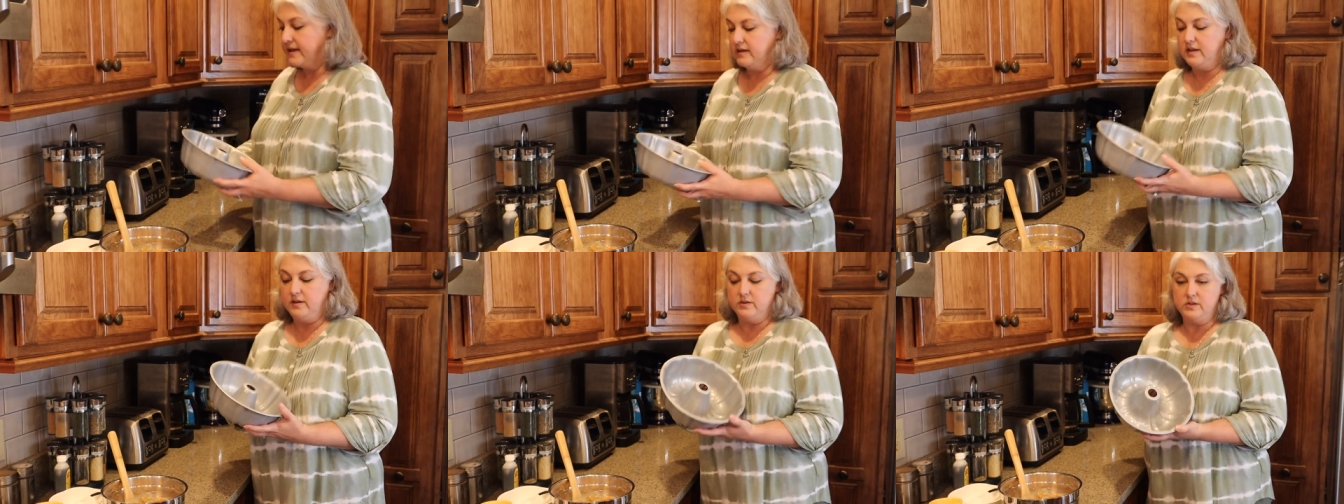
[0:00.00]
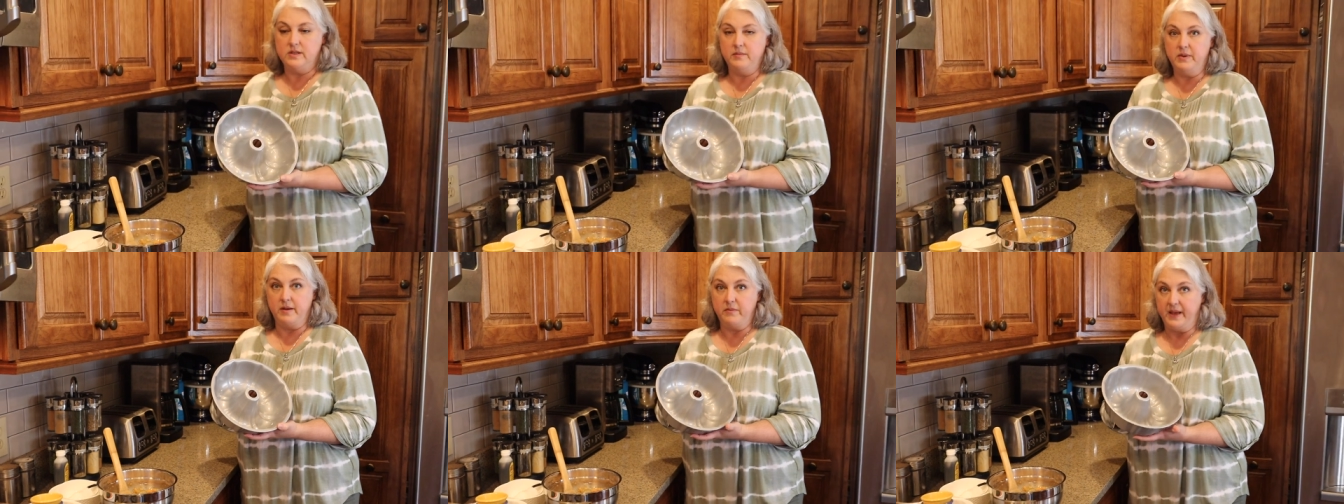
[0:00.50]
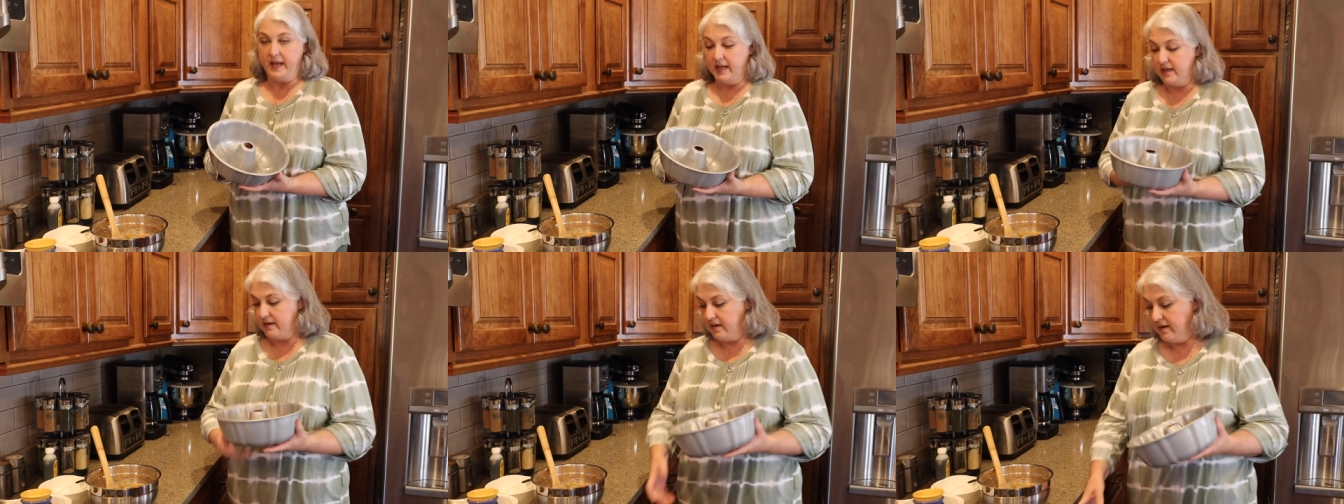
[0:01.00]
I used a Bundt
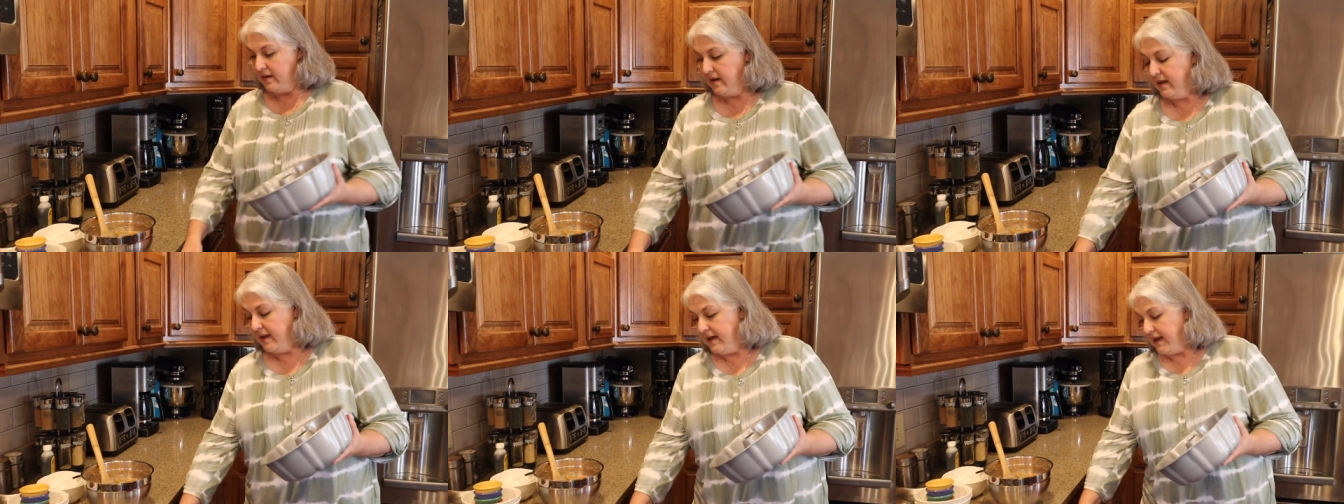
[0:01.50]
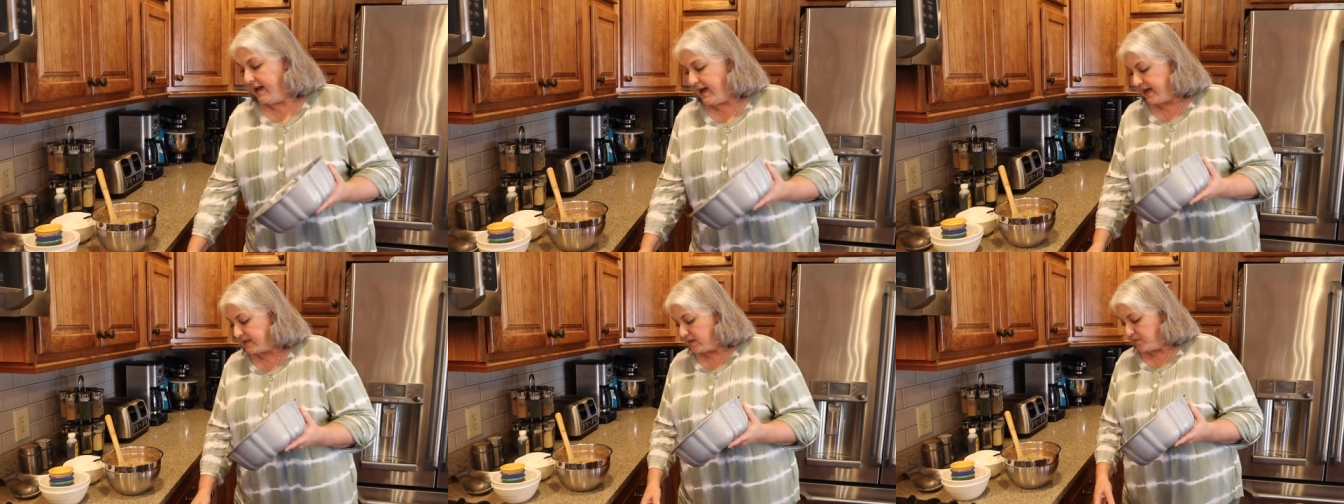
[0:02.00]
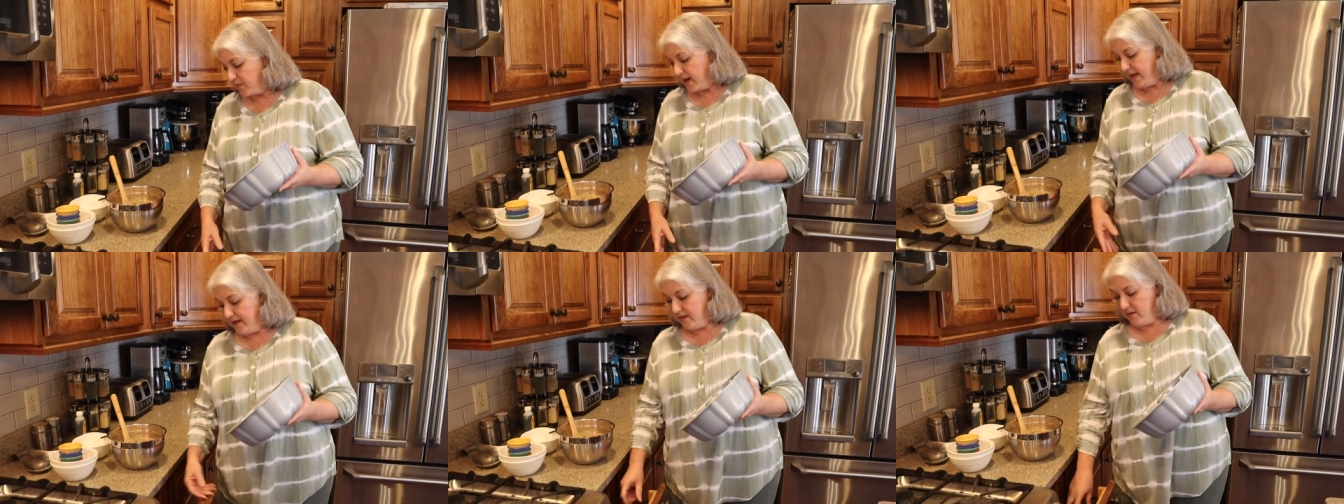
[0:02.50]
pan. I
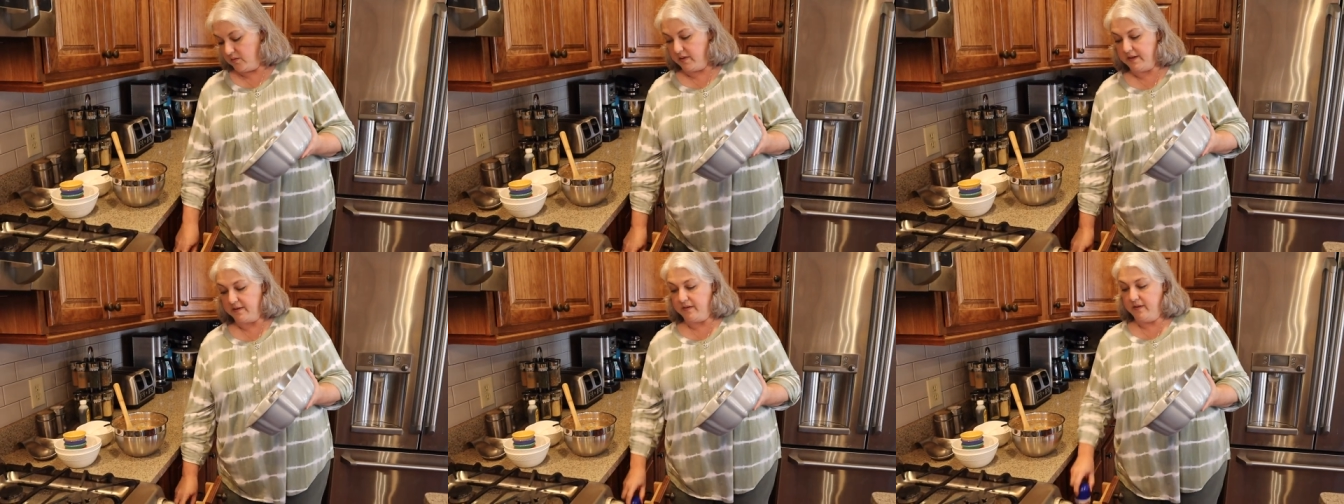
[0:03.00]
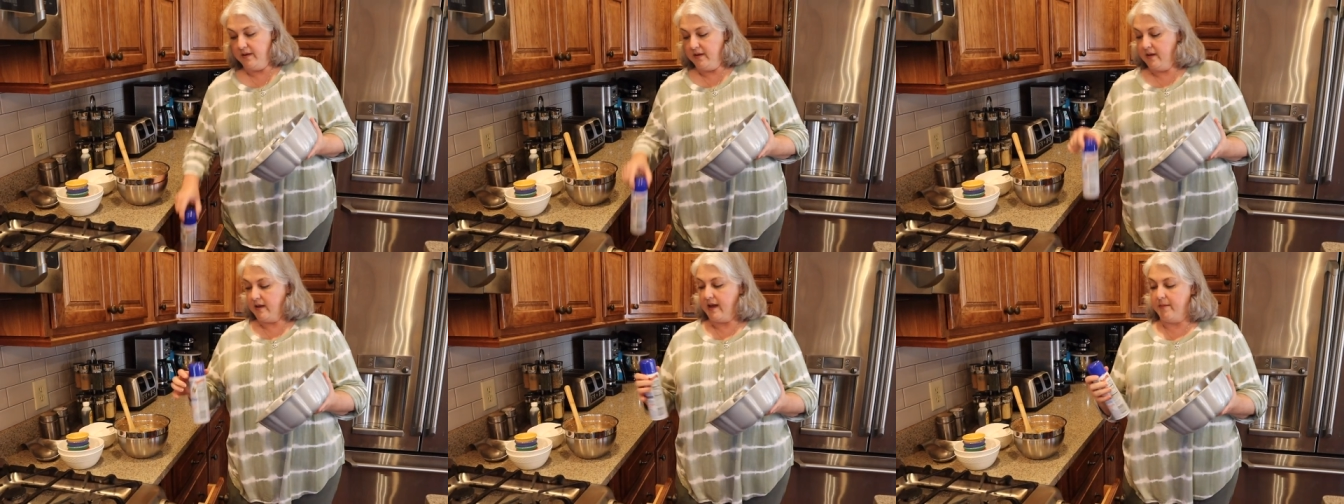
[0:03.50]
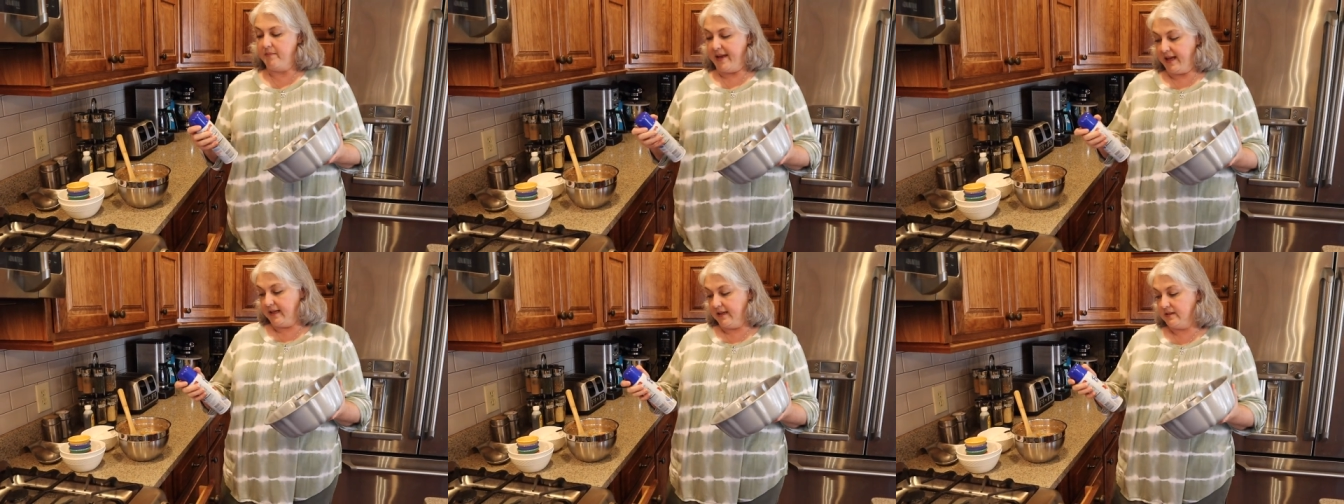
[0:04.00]
spray it with a
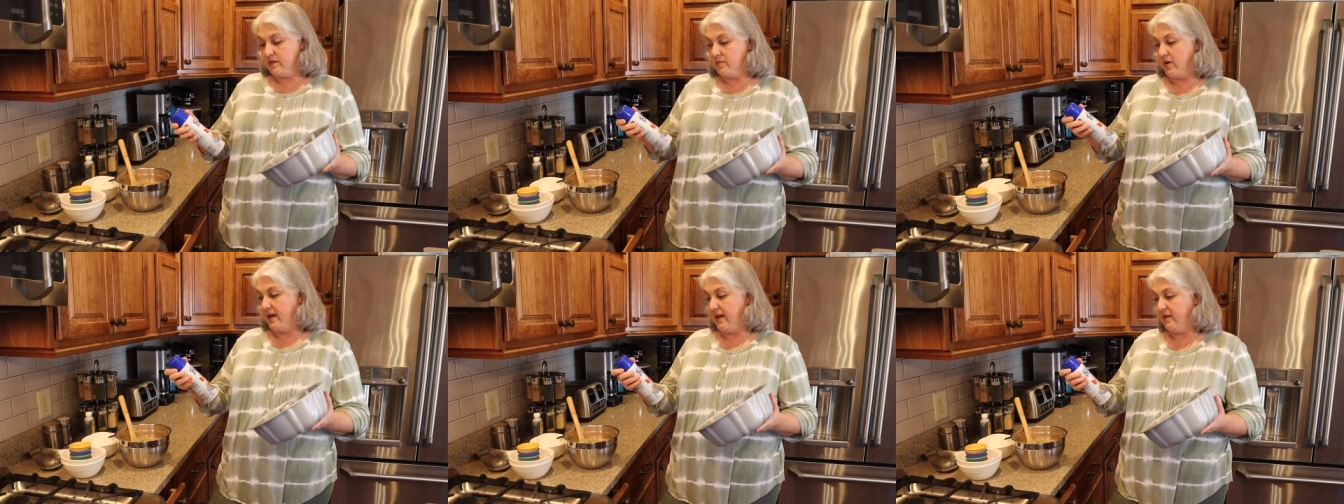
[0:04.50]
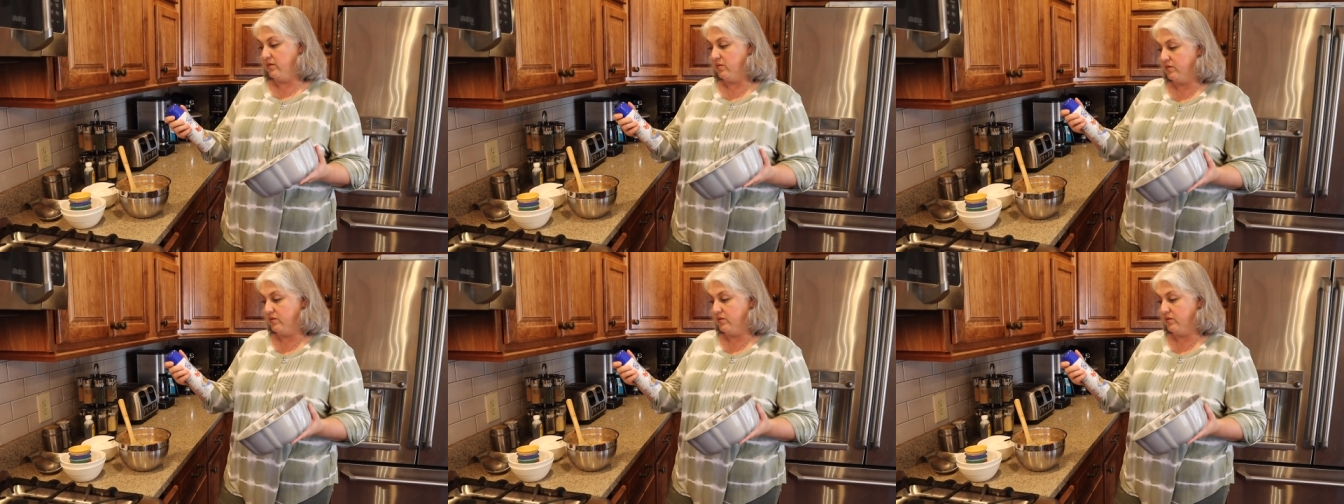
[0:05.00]
baking spray.